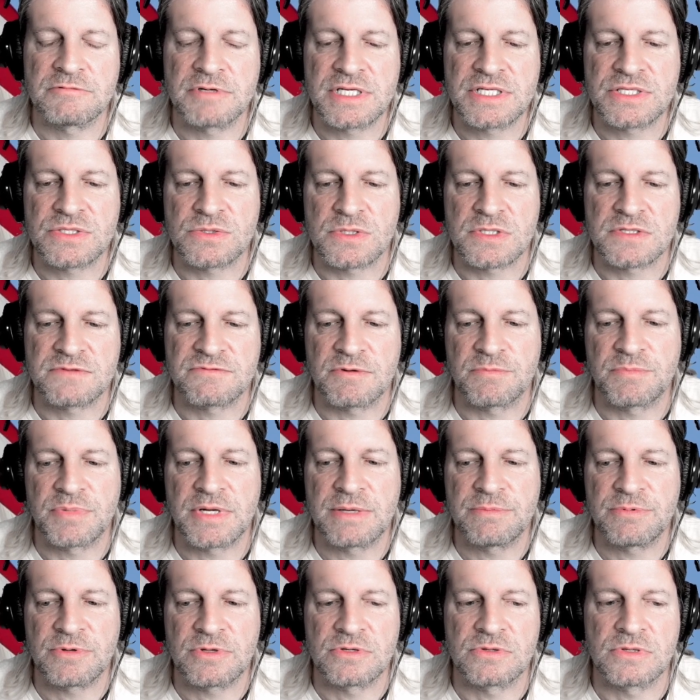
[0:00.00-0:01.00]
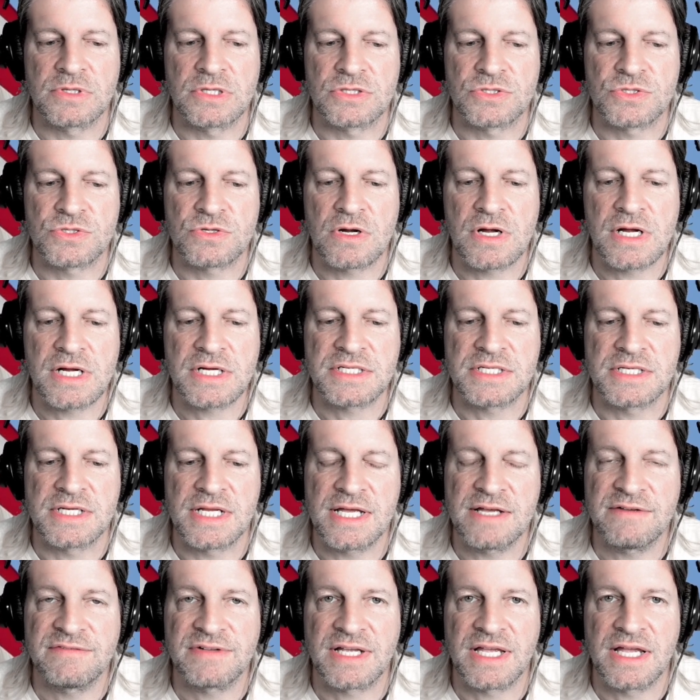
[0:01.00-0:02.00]
resource for people who are trying to
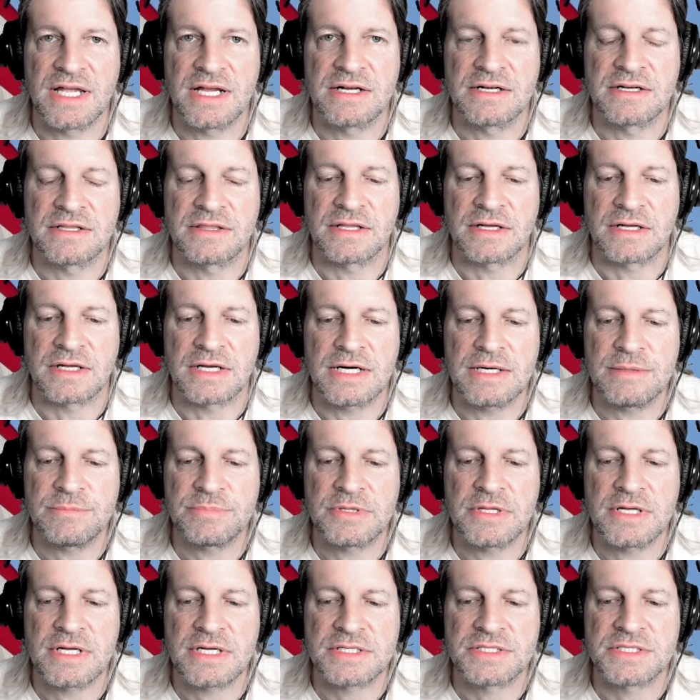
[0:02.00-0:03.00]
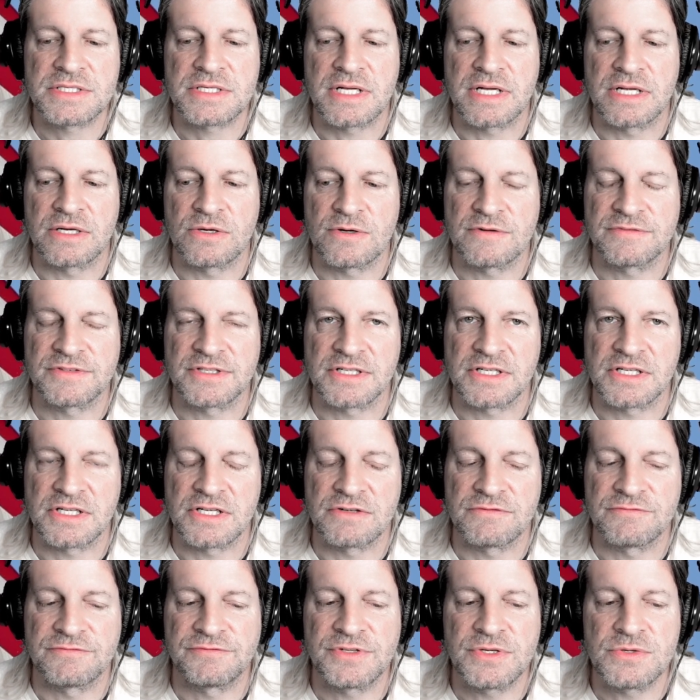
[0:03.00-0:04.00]
navigate the complex and often
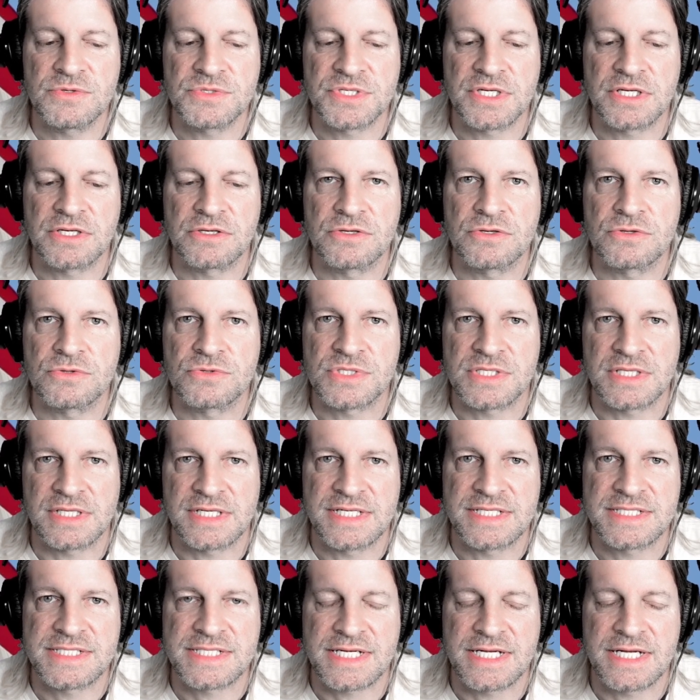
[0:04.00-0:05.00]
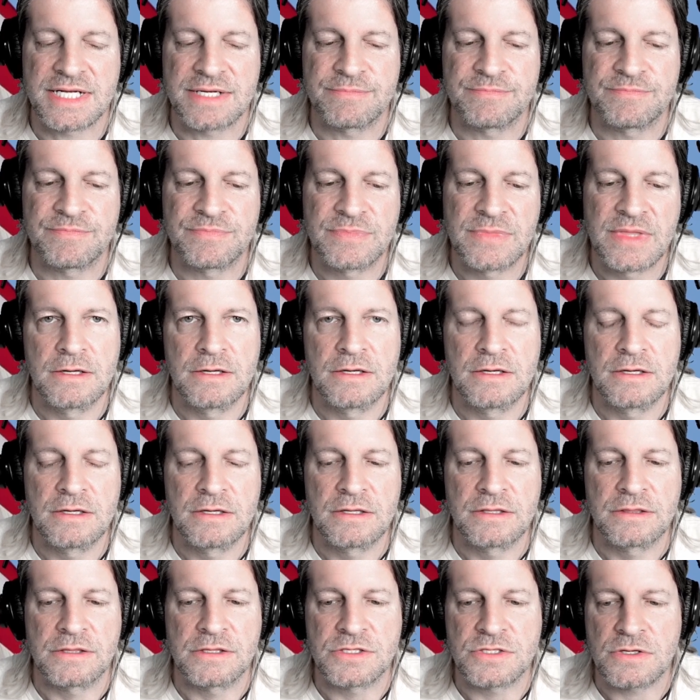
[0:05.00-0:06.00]
confusing news landscape.
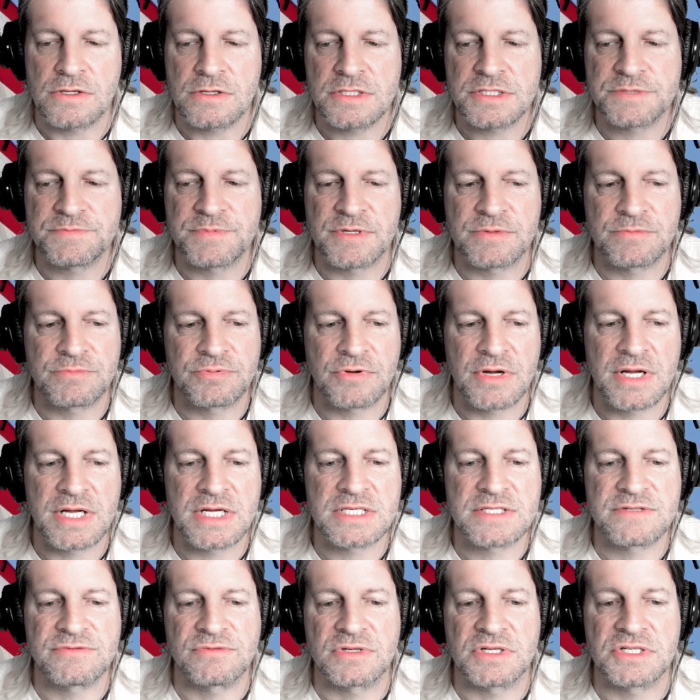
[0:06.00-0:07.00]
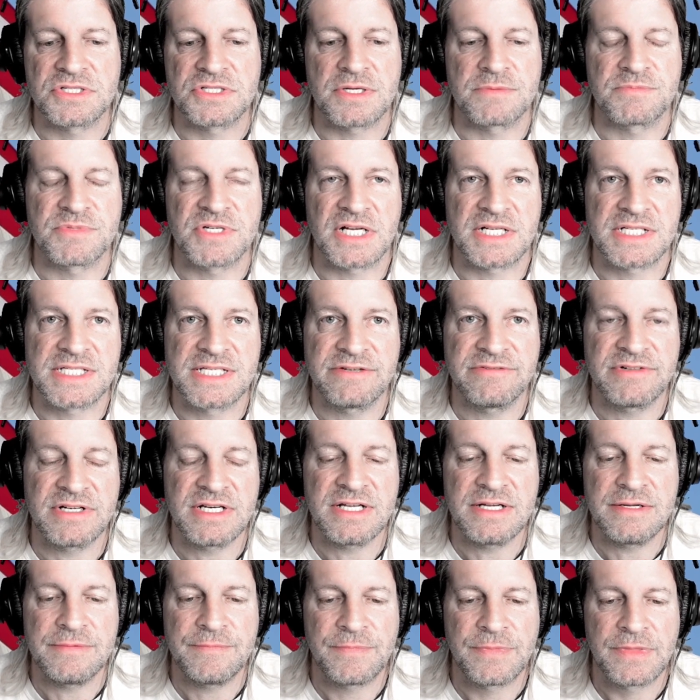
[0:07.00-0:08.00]
The chart has been praised for its
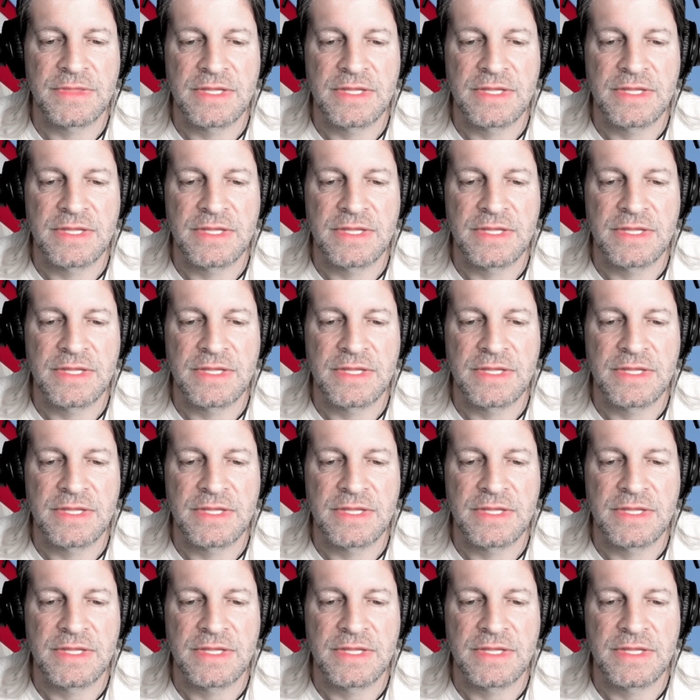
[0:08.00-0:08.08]
objectivity